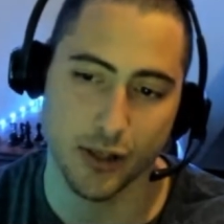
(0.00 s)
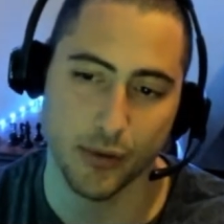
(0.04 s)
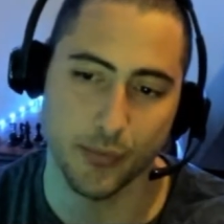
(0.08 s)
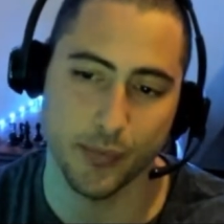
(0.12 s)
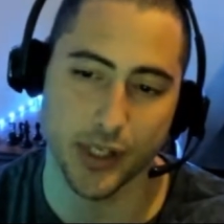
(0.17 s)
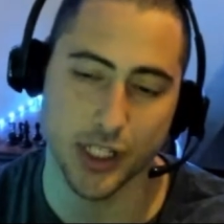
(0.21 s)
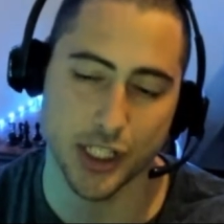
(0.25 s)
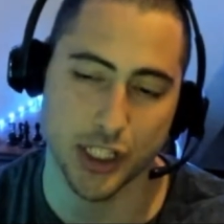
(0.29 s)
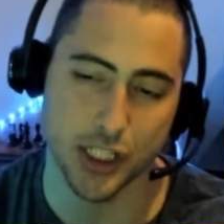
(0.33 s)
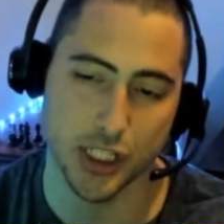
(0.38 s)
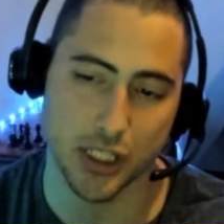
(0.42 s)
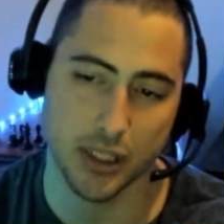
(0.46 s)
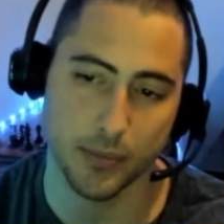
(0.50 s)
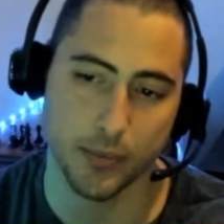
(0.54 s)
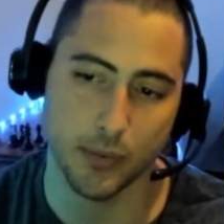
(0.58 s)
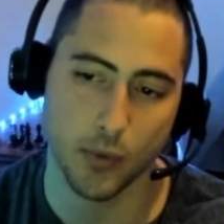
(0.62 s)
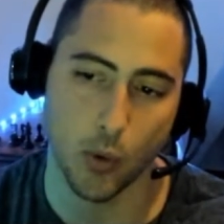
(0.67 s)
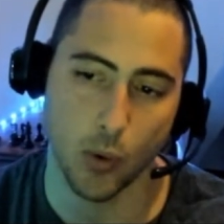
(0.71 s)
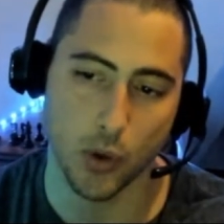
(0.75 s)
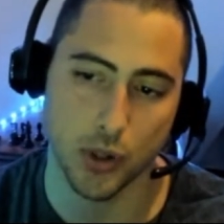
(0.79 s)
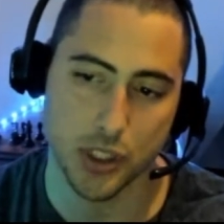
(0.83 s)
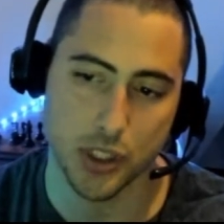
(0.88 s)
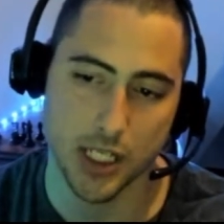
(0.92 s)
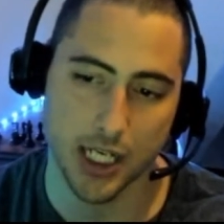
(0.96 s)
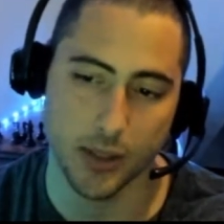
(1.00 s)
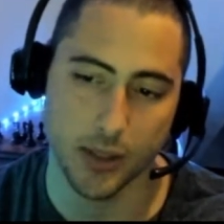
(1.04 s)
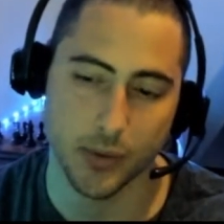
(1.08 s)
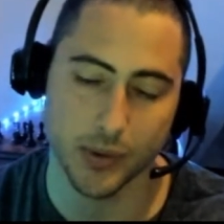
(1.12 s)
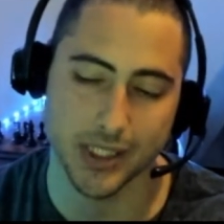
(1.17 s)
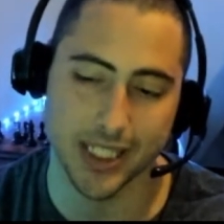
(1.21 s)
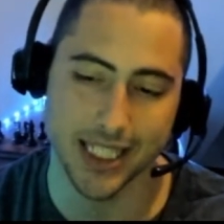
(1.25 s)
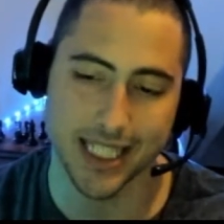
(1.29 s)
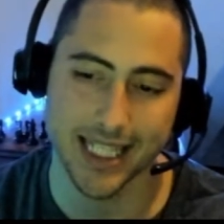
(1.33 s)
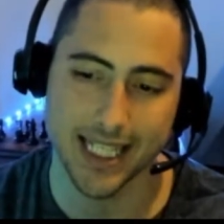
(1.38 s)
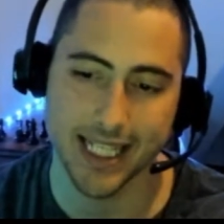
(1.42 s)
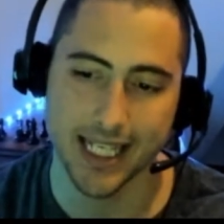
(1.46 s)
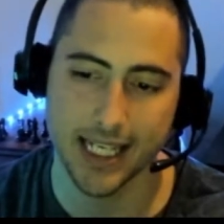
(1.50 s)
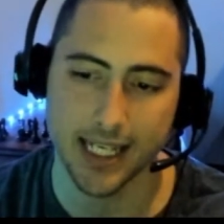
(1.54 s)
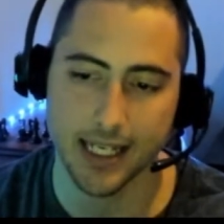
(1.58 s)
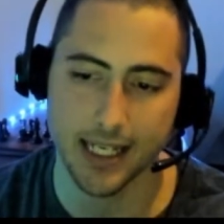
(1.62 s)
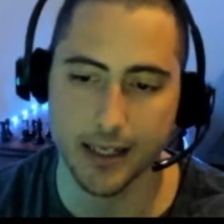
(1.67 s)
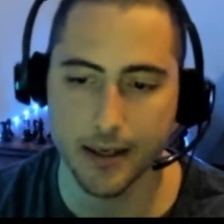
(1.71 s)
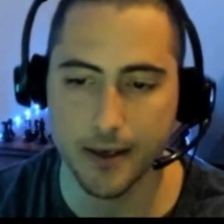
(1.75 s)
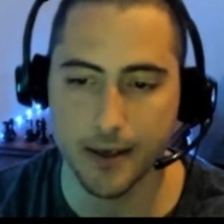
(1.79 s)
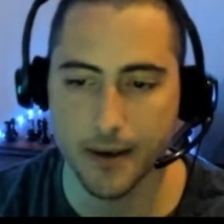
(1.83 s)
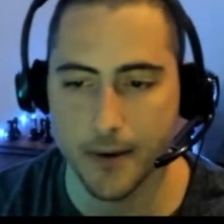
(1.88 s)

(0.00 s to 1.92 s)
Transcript: your bishop or take with the king.